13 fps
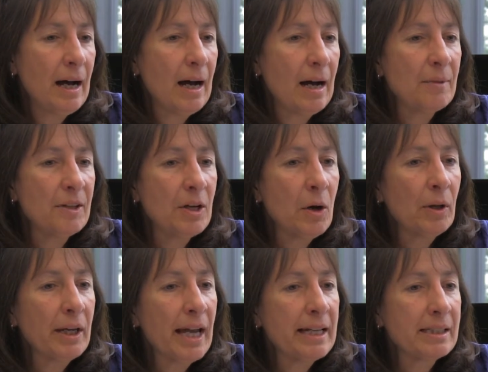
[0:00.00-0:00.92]
The
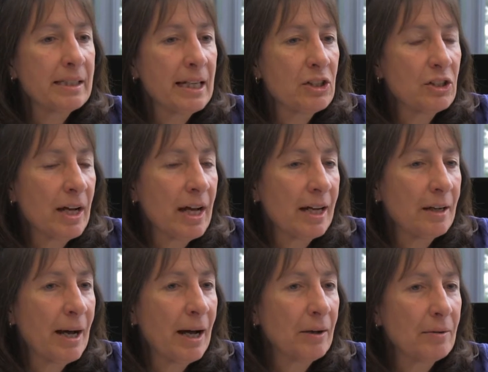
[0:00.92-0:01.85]
only hesitation I had
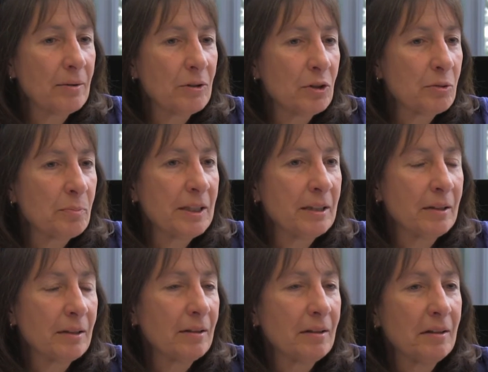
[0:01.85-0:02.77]
about just
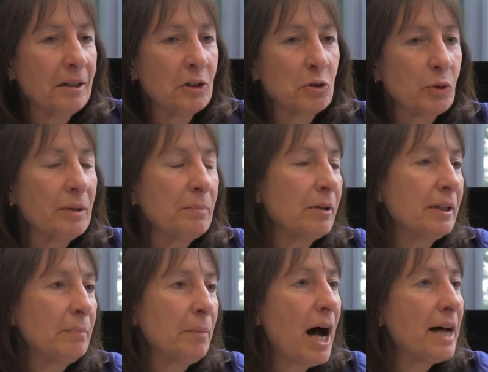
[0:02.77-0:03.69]
being
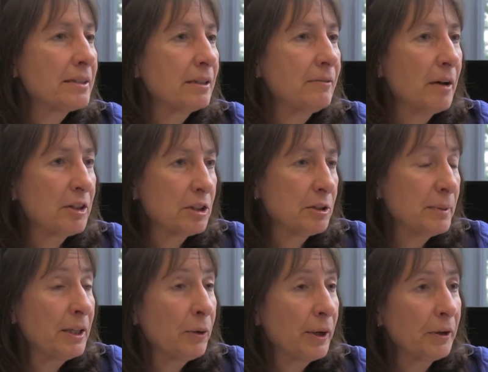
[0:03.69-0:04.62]
extremely positive about the
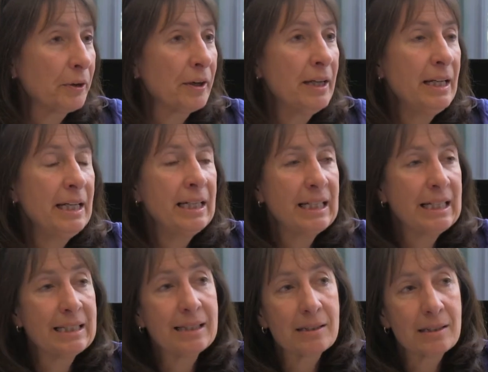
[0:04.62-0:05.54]
speed grader
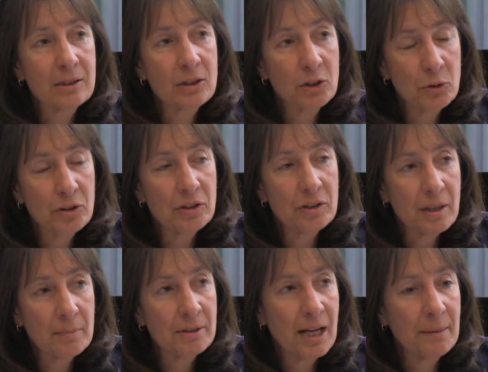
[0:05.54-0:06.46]
is that students
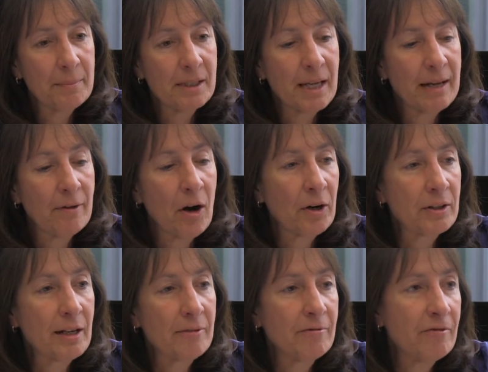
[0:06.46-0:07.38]
sometimes have a
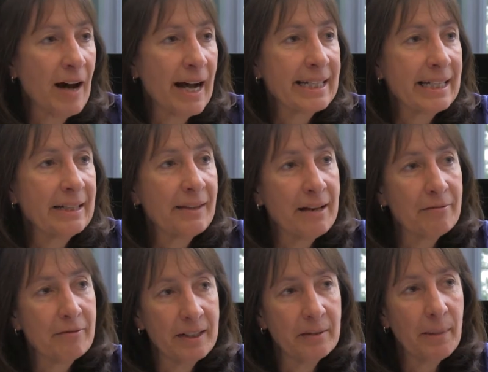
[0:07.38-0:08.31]
hard time finding that
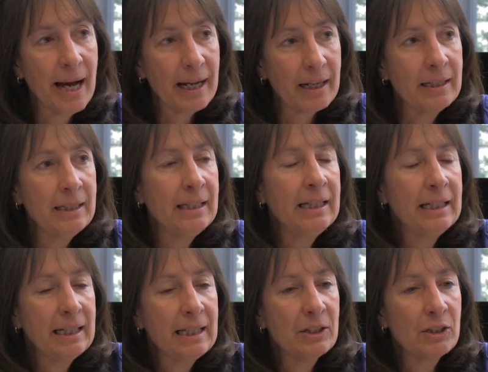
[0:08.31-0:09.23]
feedback,
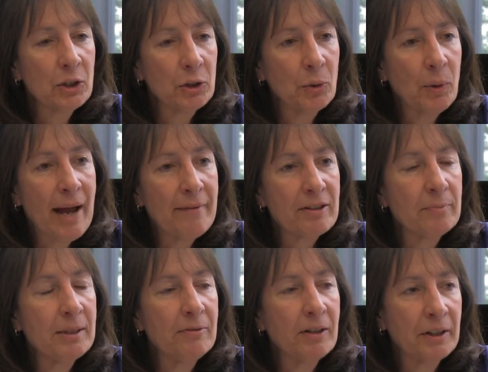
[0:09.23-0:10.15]
and so you have to
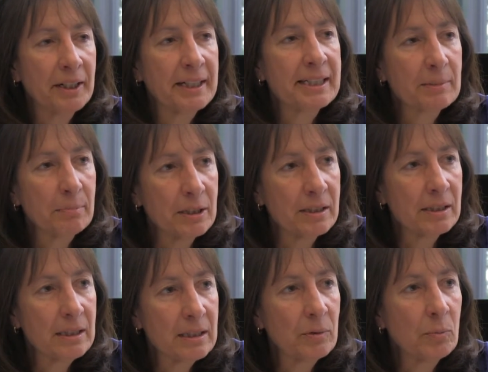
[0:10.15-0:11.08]
be very
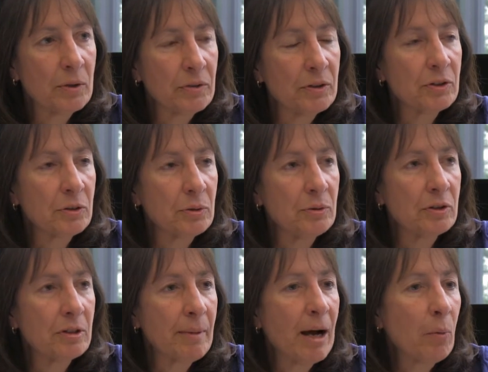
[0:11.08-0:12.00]
explicit with the
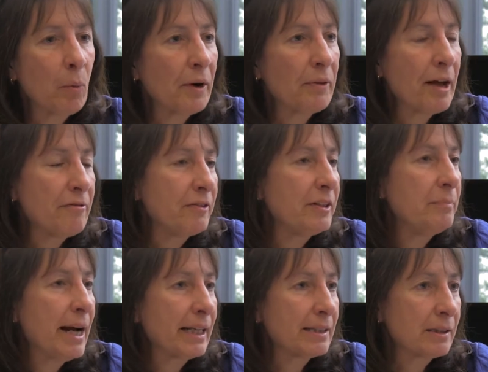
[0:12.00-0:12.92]
students about where that
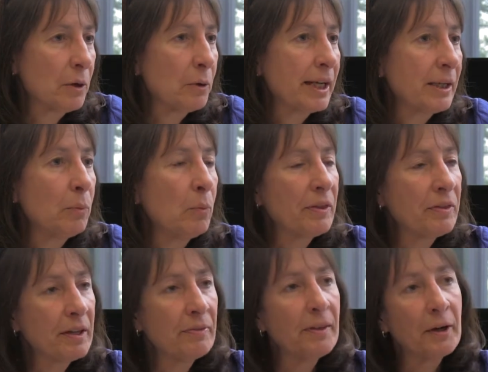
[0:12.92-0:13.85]
feedback is located
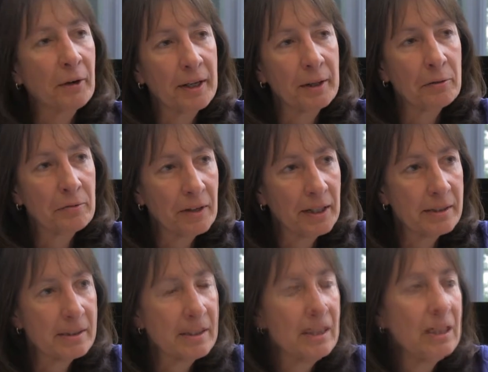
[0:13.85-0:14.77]
within their
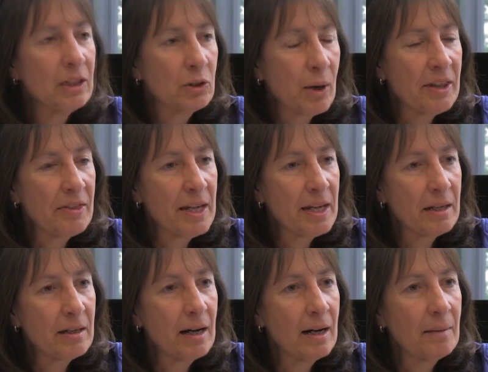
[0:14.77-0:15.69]
interface. So I
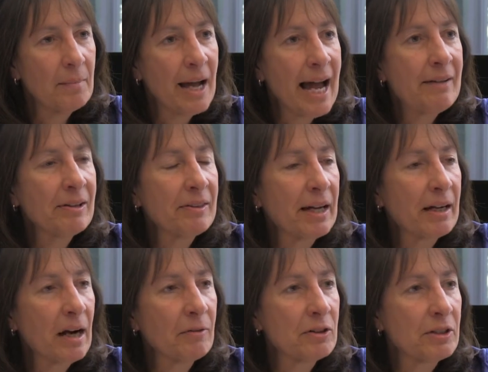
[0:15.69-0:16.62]
think having that
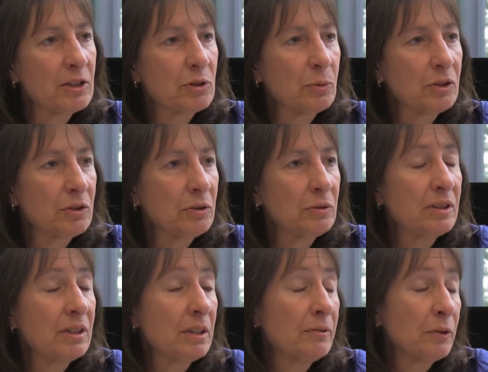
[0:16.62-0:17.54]
conversation with
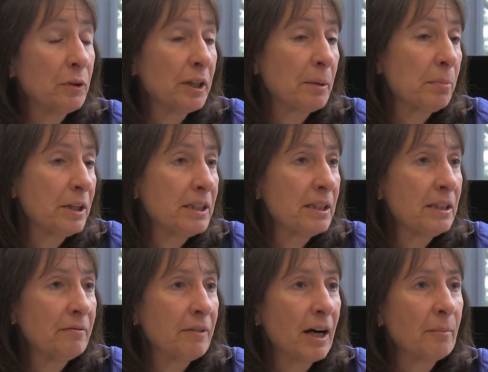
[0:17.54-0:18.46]
students, if you're in a blended
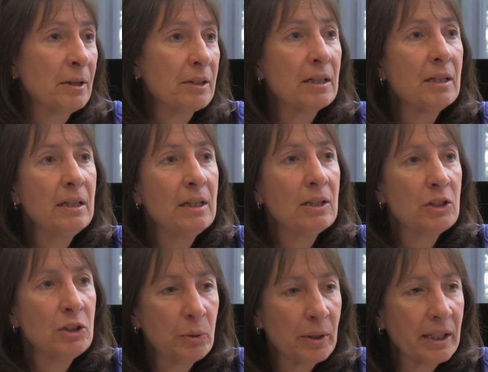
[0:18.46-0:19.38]
environment,
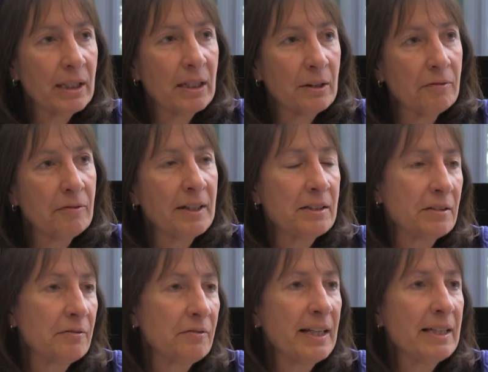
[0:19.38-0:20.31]
doing it in a
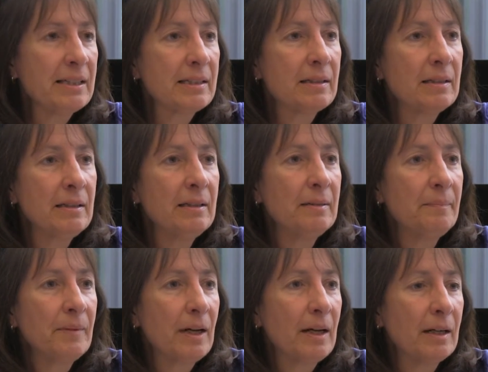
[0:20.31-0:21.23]
face-to-face
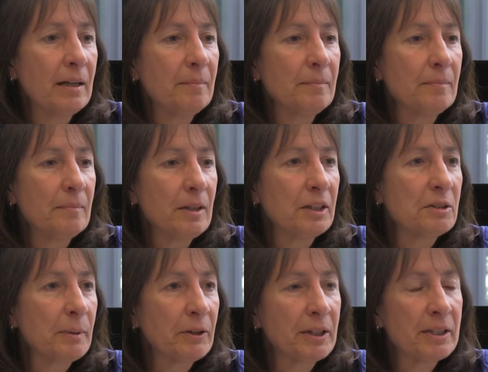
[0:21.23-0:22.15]

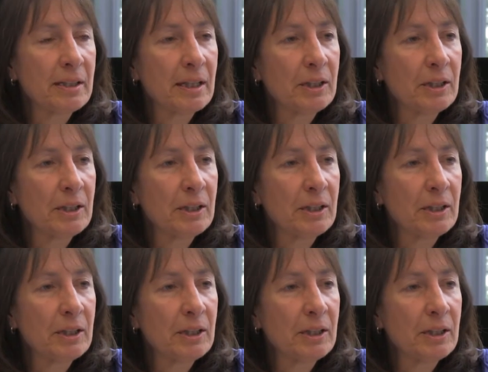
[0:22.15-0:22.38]
experience